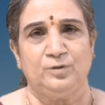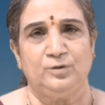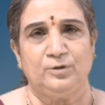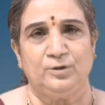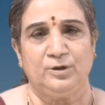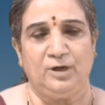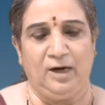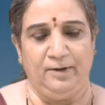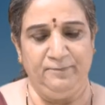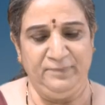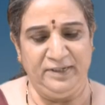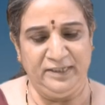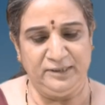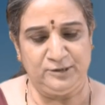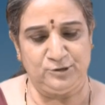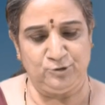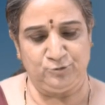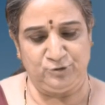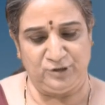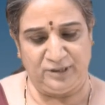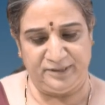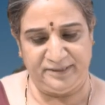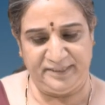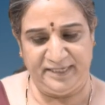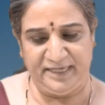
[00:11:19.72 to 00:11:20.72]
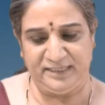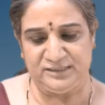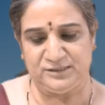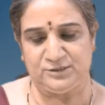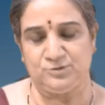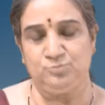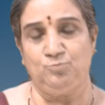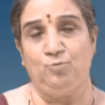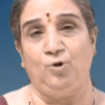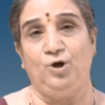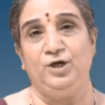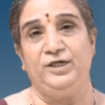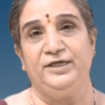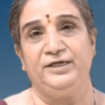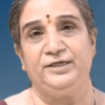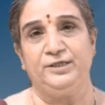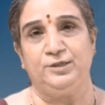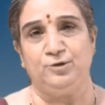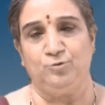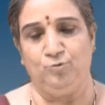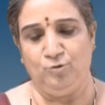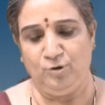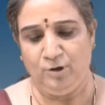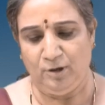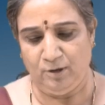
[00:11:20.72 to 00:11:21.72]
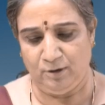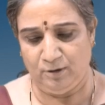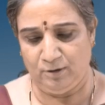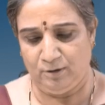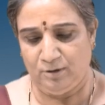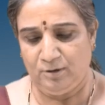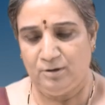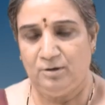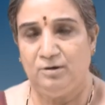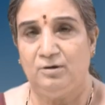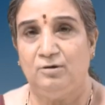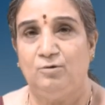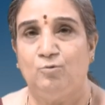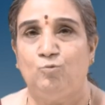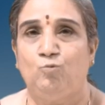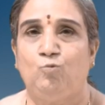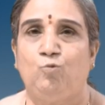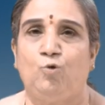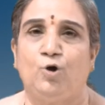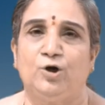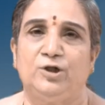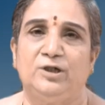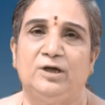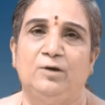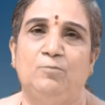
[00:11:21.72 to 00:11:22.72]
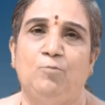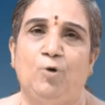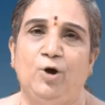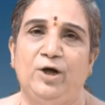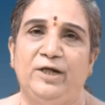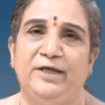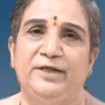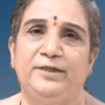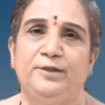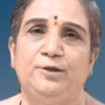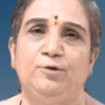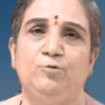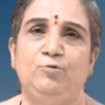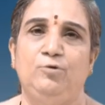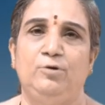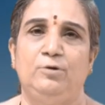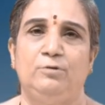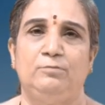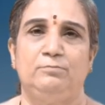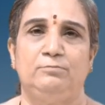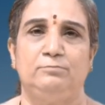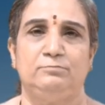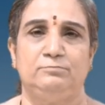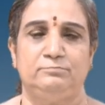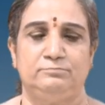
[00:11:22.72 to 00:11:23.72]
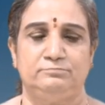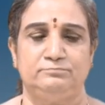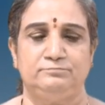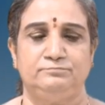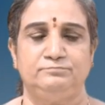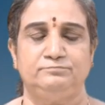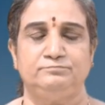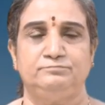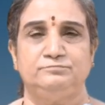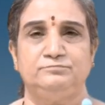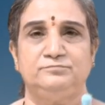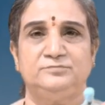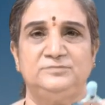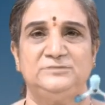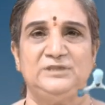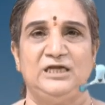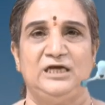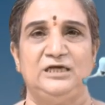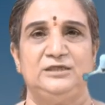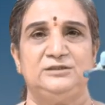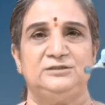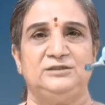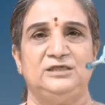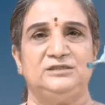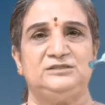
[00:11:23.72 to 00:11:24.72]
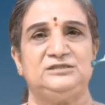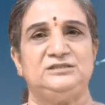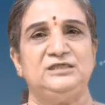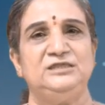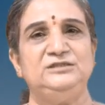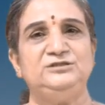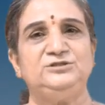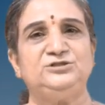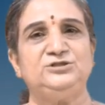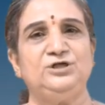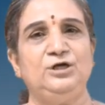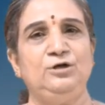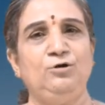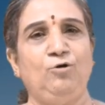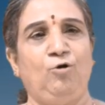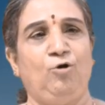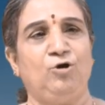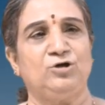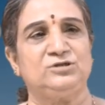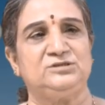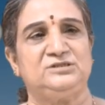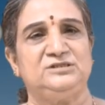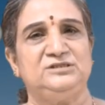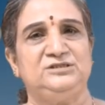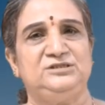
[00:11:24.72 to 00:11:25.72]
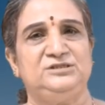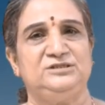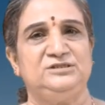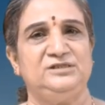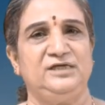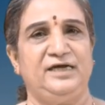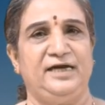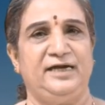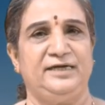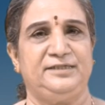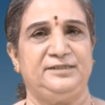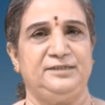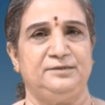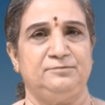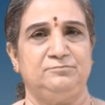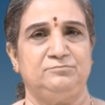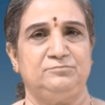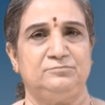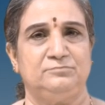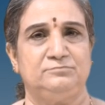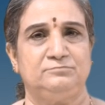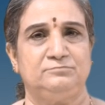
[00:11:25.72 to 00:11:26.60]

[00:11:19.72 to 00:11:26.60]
Coming to the next molecule, water molecule. The central oxygen atom